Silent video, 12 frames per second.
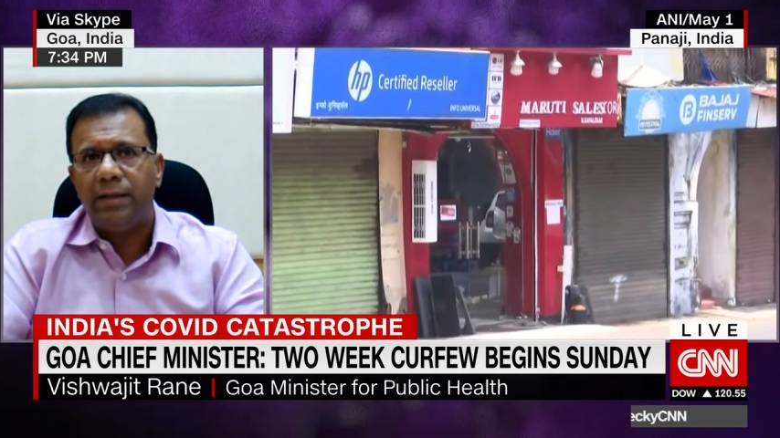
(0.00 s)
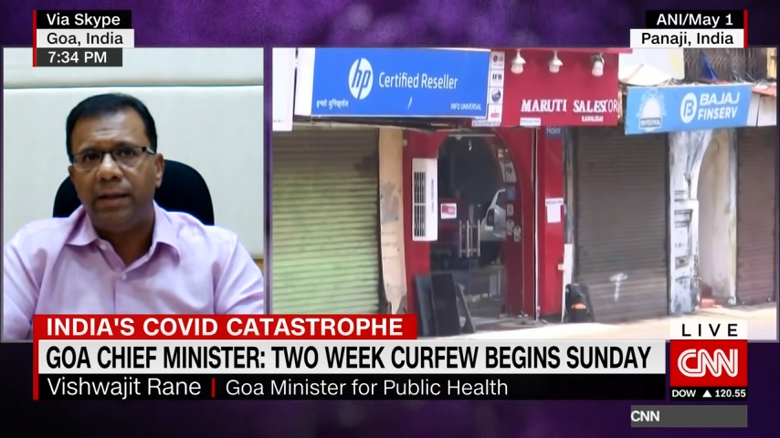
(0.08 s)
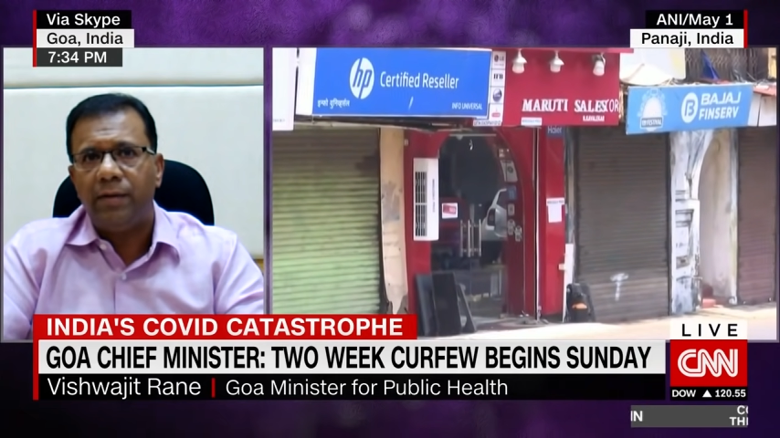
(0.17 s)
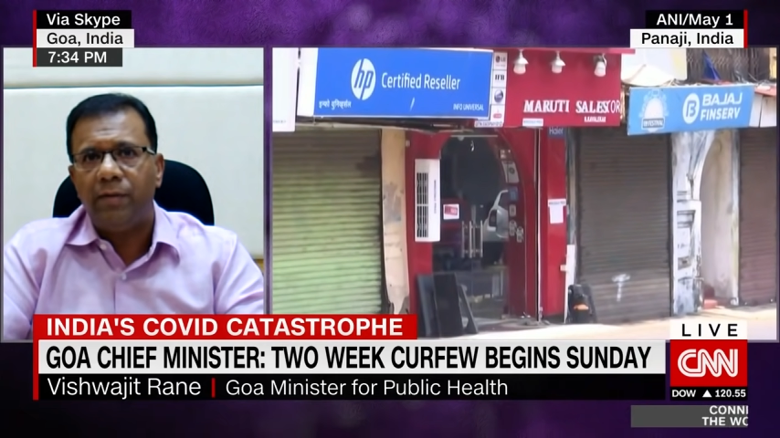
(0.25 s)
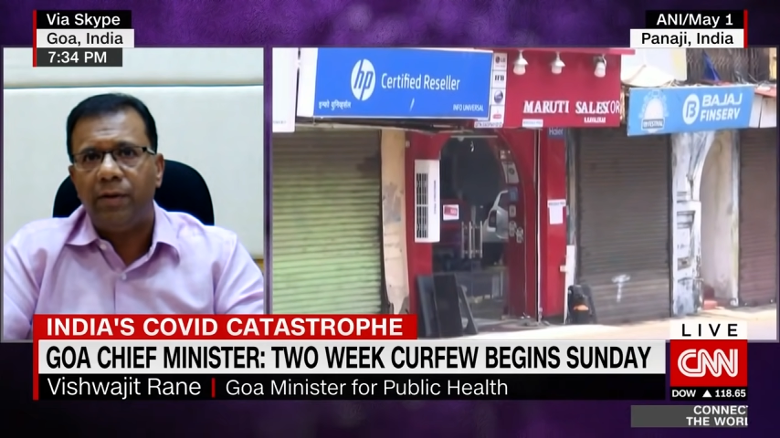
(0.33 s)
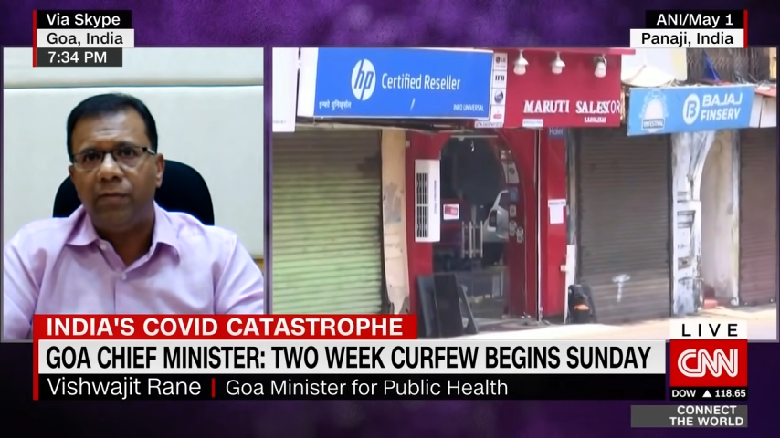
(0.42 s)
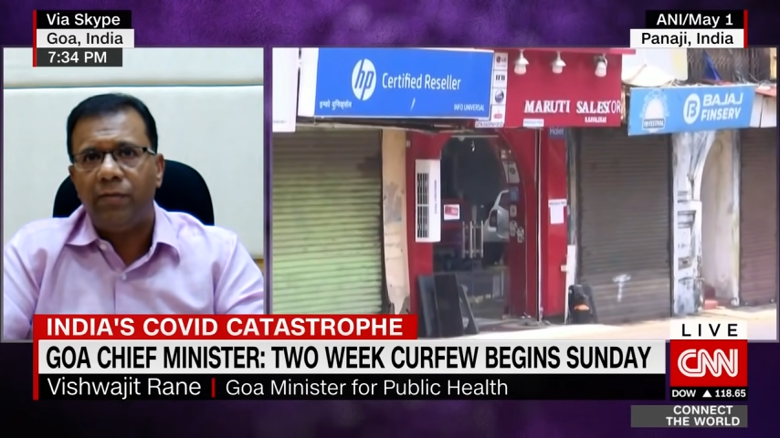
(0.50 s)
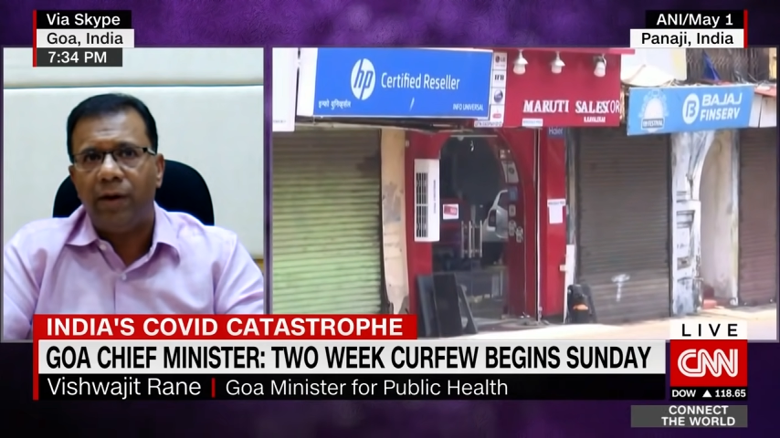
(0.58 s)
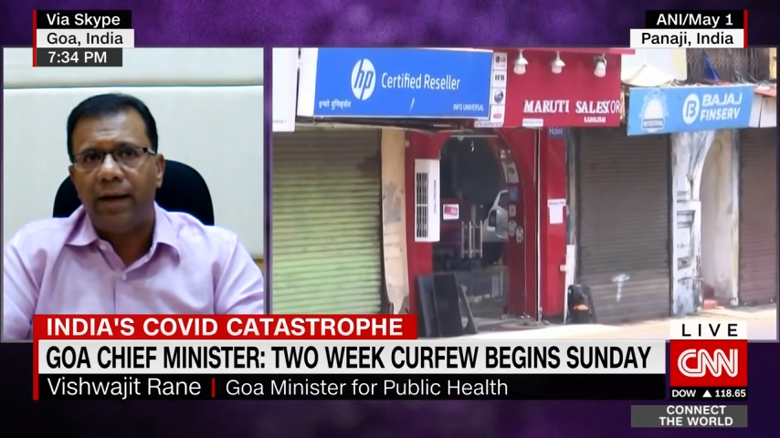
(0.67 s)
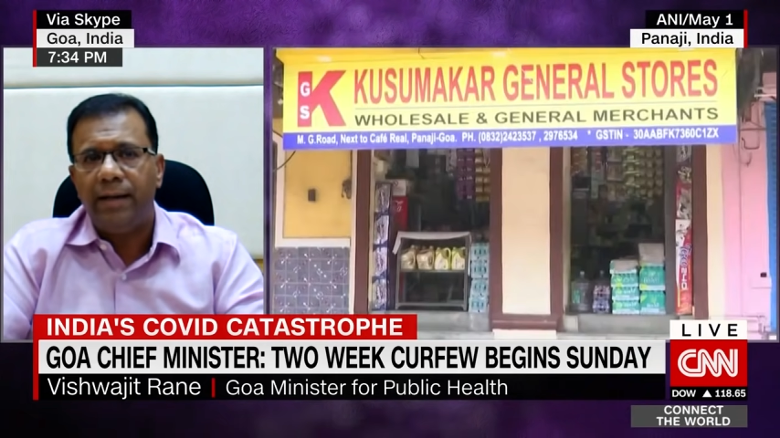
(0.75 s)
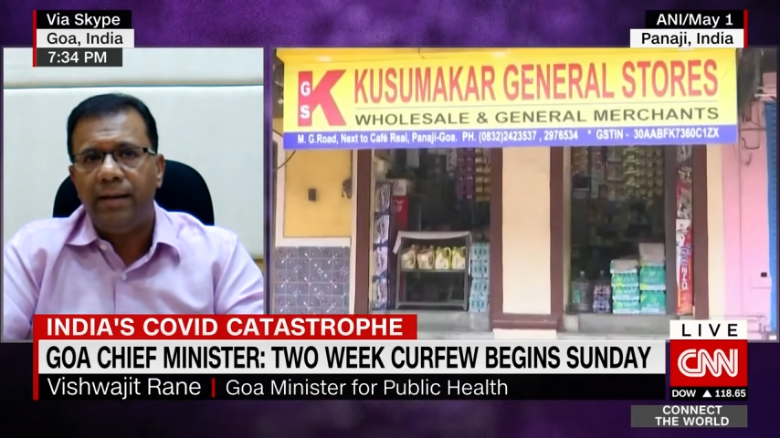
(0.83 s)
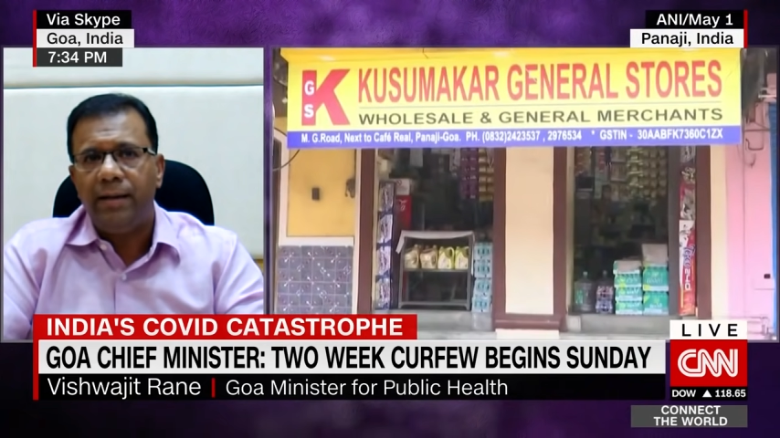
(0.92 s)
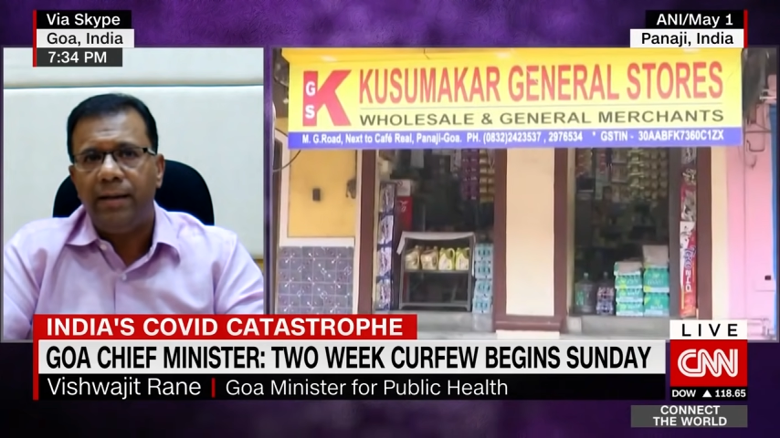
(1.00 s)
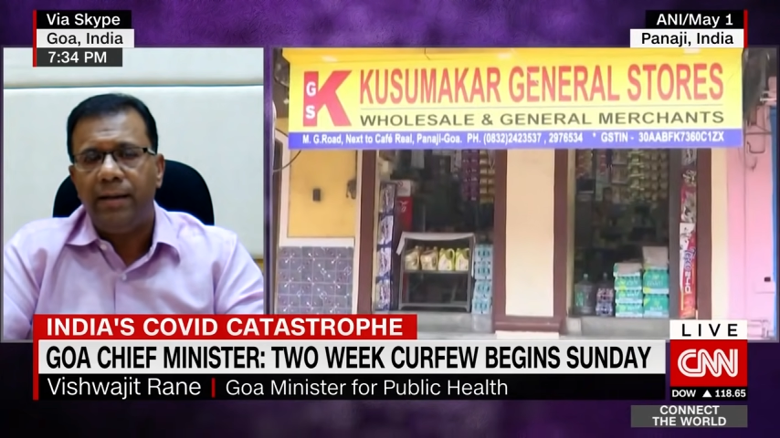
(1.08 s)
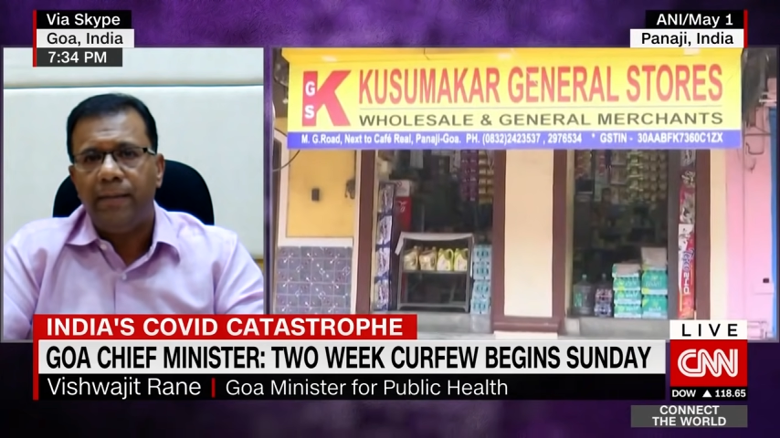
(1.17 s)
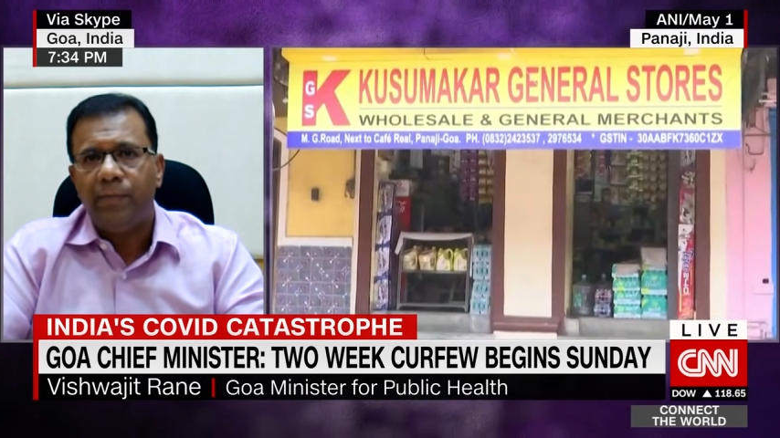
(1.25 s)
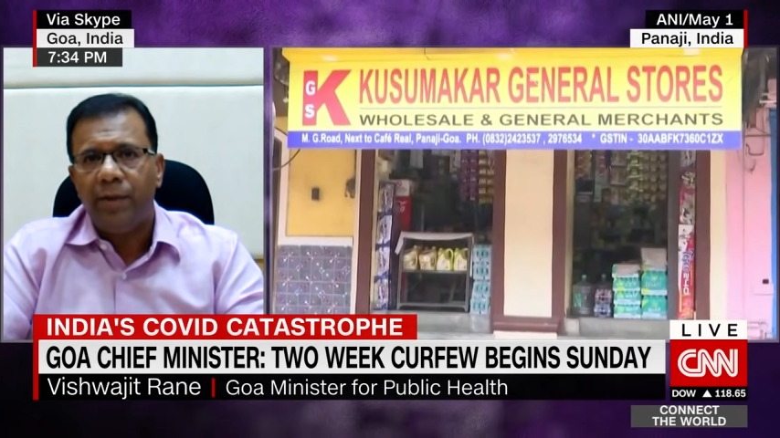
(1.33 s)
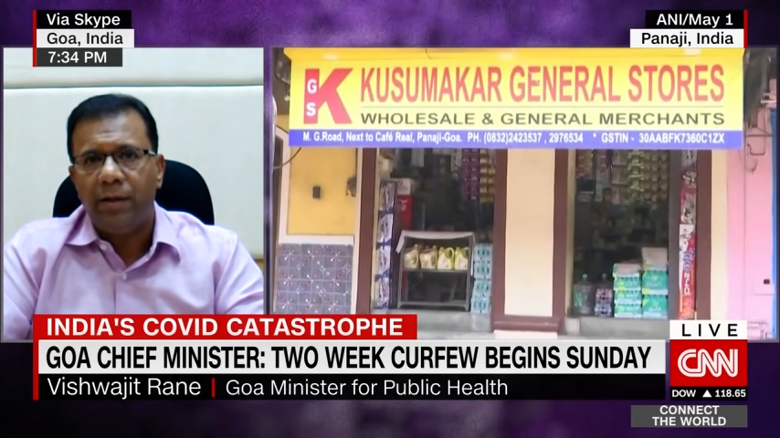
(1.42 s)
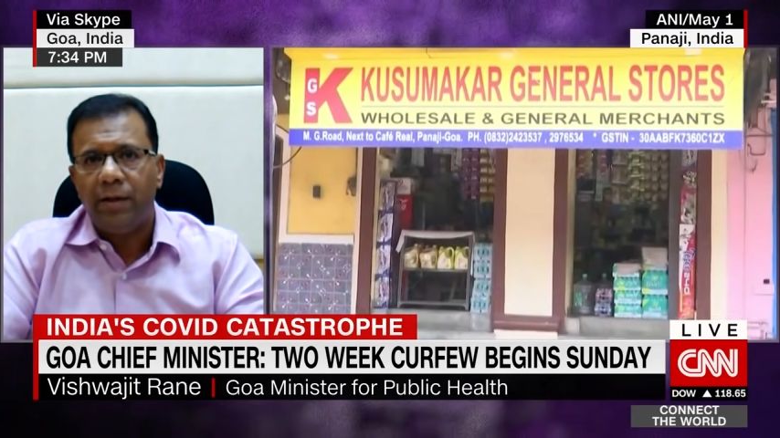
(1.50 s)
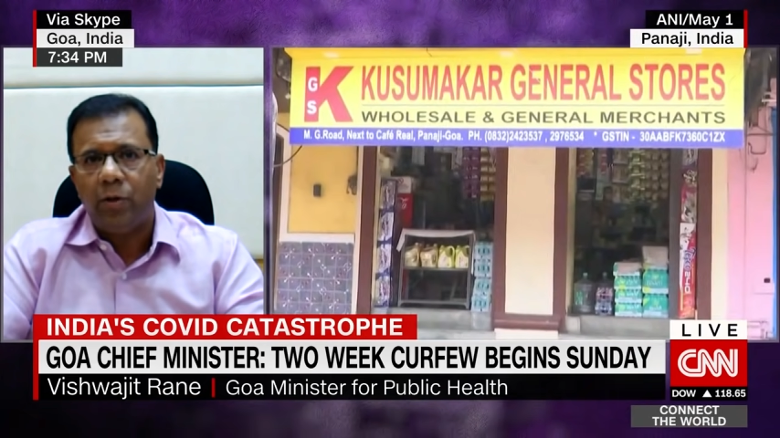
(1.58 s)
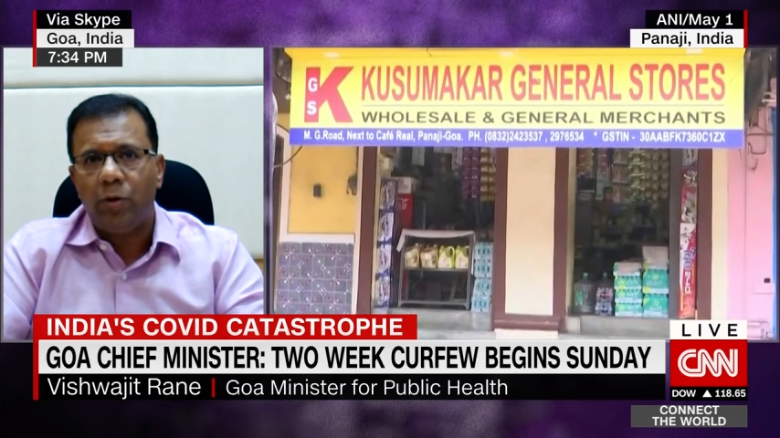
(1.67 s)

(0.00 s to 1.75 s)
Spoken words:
that we find here in